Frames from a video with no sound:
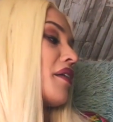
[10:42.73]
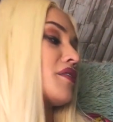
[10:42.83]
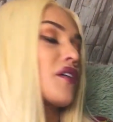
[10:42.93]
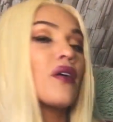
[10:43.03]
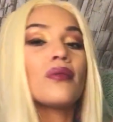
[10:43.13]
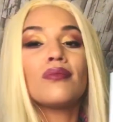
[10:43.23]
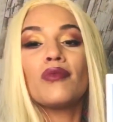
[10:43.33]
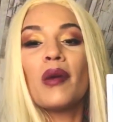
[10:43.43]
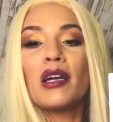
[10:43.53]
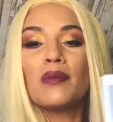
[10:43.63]
So
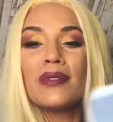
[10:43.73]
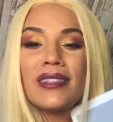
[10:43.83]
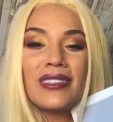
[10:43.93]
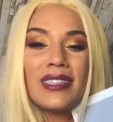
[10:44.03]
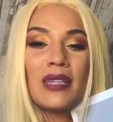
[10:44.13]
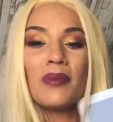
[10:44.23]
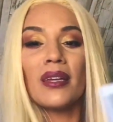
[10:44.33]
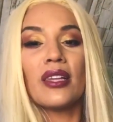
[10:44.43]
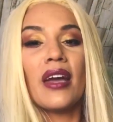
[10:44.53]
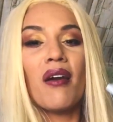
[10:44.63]
reMarkable is sleeping.
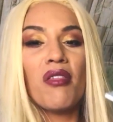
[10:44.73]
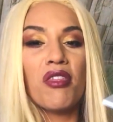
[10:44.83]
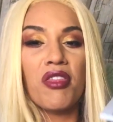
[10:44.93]
Look how